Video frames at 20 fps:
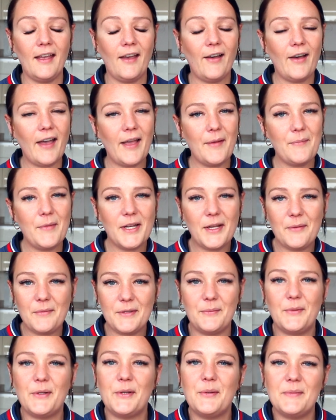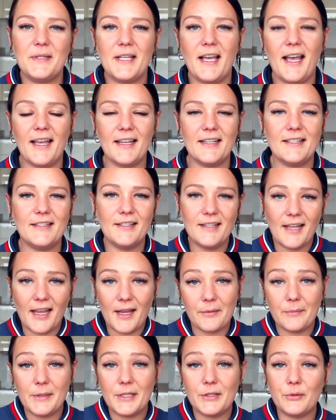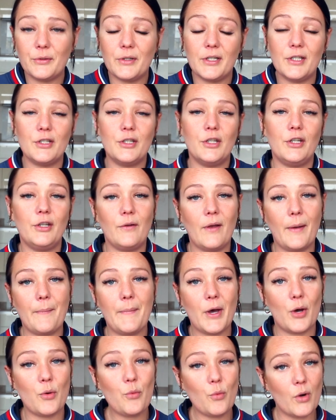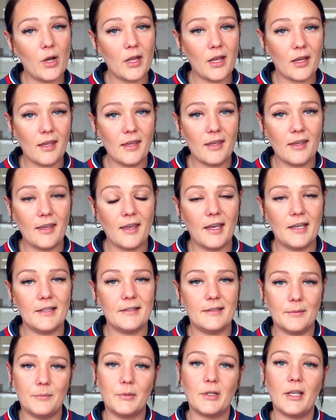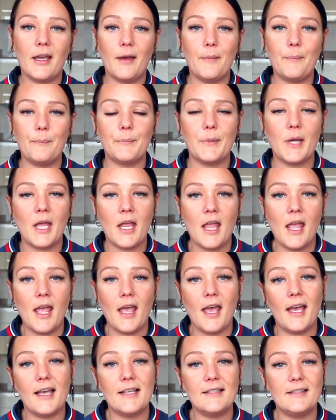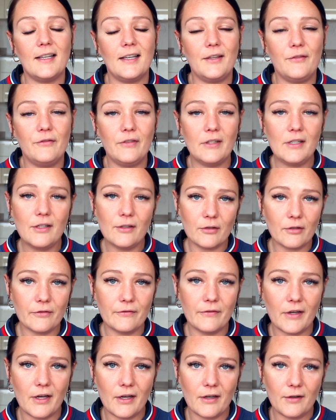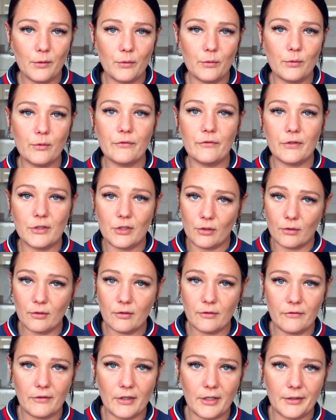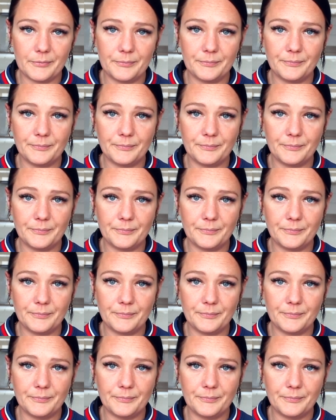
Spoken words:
Hi, my name is Pops and today I'm going to be talking to you about working at summer camp as a videographer or photographer.